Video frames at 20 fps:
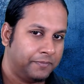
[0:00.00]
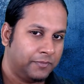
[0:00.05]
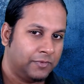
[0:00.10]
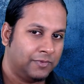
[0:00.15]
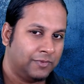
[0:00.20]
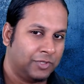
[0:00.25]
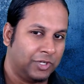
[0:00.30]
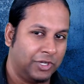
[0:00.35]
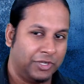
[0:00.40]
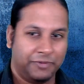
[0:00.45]

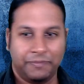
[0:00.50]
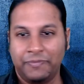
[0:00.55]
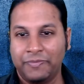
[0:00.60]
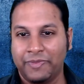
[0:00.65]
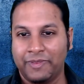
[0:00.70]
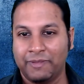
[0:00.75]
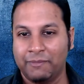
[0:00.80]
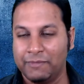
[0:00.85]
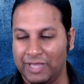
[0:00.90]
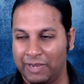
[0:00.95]
Good.
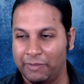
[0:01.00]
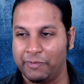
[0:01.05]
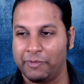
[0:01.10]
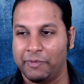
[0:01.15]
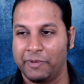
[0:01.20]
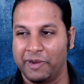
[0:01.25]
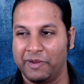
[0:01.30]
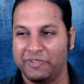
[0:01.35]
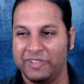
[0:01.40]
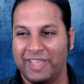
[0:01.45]
I'm glad we
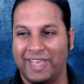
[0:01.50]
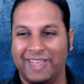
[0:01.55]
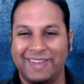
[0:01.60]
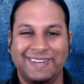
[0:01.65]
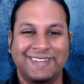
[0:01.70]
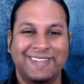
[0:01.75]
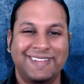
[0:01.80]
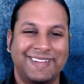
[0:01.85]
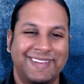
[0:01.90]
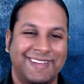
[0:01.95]
went over that.
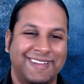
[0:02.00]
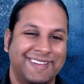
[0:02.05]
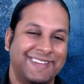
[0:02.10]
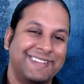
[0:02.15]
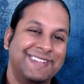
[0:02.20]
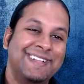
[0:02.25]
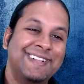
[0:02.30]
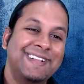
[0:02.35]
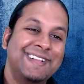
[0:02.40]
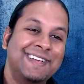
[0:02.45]

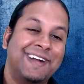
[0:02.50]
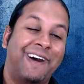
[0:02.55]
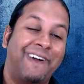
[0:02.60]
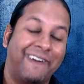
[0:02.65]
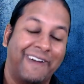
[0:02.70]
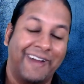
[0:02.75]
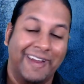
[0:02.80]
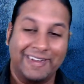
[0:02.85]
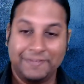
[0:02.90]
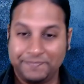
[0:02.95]
All
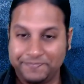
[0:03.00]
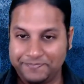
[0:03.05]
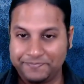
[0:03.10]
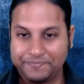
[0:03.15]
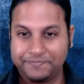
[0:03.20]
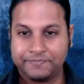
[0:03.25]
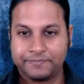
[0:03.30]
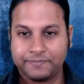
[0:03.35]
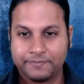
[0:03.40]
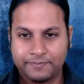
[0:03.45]
right.
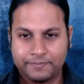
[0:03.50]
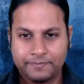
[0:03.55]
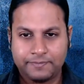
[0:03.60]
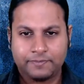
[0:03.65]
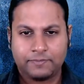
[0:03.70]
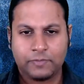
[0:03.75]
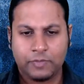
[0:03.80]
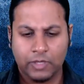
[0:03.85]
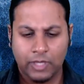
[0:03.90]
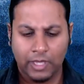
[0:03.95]

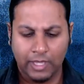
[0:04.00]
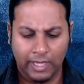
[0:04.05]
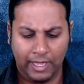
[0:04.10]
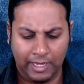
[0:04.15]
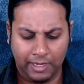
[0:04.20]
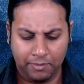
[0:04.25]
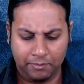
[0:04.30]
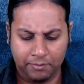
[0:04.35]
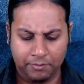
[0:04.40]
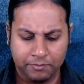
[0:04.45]

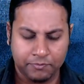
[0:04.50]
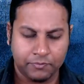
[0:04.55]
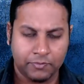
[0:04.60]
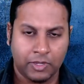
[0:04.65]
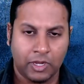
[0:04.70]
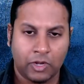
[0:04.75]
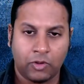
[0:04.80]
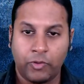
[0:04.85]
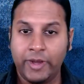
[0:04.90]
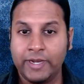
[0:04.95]

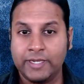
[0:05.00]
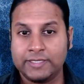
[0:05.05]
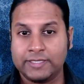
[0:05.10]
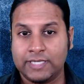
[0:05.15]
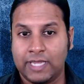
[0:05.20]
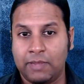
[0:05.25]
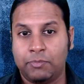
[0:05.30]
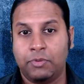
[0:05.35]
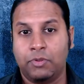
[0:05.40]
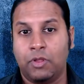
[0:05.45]
A great
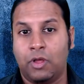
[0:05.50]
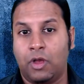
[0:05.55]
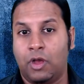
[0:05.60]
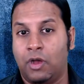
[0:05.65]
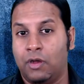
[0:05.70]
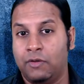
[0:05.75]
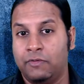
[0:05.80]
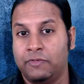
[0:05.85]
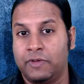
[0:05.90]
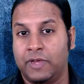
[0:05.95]
example
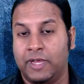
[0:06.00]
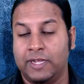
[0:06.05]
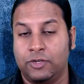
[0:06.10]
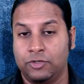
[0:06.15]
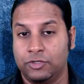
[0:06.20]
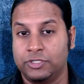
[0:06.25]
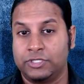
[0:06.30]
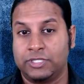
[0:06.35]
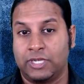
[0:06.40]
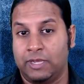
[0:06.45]
of a
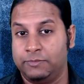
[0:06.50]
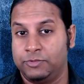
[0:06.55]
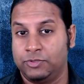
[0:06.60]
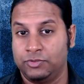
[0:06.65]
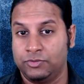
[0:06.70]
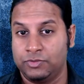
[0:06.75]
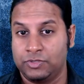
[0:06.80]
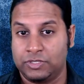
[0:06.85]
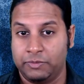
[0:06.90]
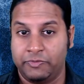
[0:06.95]
good time
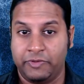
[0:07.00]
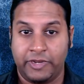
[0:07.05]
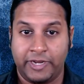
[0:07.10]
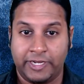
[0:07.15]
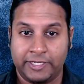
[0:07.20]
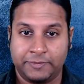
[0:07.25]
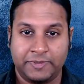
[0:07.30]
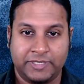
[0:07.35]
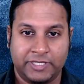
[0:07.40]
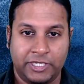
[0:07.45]
to subvert
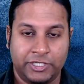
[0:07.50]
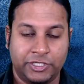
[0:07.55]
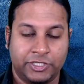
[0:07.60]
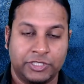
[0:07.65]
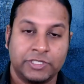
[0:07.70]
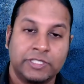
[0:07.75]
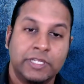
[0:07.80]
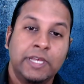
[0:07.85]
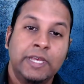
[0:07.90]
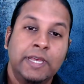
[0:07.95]

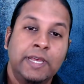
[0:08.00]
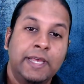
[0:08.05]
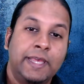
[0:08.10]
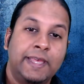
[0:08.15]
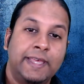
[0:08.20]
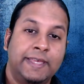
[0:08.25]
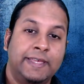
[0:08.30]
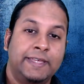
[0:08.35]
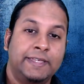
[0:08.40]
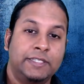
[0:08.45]
expectations
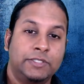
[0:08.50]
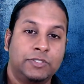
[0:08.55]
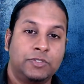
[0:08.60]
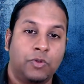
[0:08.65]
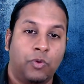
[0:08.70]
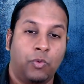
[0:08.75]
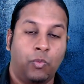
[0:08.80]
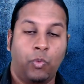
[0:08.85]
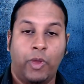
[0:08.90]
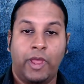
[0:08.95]
is
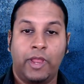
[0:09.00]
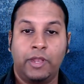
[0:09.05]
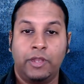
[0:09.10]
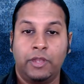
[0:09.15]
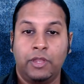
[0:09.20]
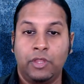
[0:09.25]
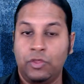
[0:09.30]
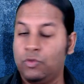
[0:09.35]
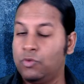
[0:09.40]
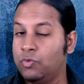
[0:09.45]
when
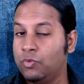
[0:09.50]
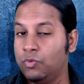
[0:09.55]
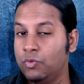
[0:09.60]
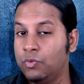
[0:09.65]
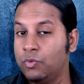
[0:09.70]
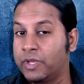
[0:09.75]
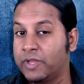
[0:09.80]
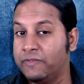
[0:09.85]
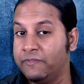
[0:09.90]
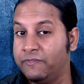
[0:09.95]

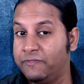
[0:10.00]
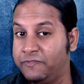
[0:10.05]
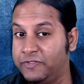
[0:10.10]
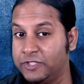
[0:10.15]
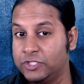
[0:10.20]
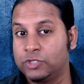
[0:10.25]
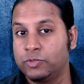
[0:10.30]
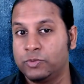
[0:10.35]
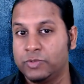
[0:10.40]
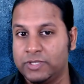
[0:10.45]
you can
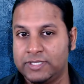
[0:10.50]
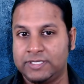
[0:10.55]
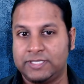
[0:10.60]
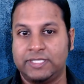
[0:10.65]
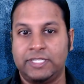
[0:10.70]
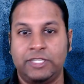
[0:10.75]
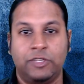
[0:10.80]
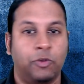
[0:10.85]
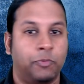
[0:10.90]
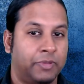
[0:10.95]
visually
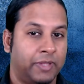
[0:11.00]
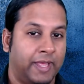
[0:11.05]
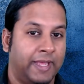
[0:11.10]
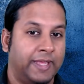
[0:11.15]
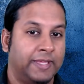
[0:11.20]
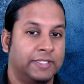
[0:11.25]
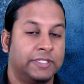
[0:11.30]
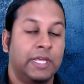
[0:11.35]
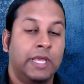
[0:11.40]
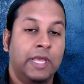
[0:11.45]
see your
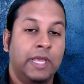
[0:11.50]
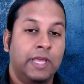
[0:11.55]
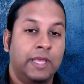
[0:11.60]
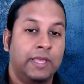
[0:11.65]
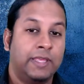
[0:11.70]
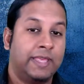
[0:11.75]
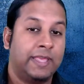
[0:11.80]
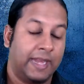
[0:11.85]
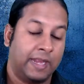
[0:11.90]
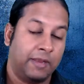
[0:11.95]
players
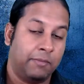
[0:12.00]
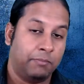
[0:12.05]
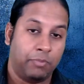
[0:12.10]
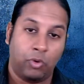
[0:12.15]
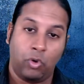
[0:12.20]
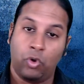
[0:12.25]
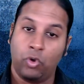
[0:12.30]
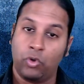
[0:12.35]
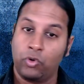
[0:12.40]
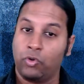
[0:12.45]
getting
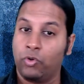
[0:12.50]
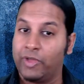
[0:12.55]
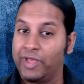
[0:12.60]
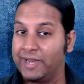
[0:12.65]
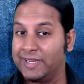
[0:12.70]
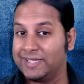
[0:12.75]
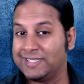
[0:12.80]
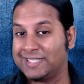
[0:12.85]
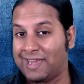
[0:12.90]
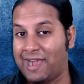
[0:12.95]
bored or
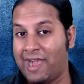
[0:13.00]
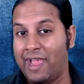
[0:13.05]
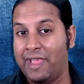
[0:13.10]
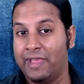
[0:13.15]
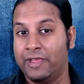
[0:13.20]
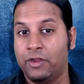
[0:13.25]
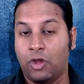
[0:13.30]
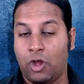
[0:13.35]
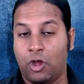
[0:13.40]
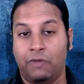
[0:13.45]
getting
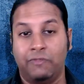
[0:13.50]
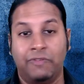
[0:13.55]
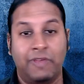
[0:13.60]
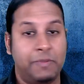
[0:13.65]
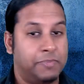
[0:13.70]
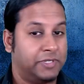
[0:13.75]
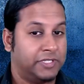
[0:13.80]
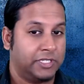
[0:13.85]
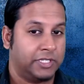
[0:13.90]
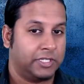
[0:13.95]
tired of a
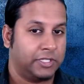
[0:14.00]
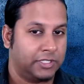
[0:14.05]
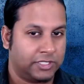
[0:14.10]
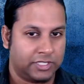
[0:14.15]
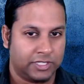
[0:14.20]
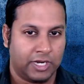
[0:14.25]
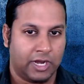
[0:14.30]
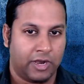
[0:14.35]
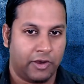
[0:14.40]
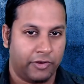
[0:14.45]
particular
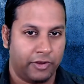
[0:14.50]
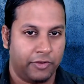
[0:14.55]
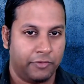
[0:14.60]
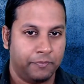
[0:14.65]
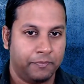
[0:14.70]
scenario.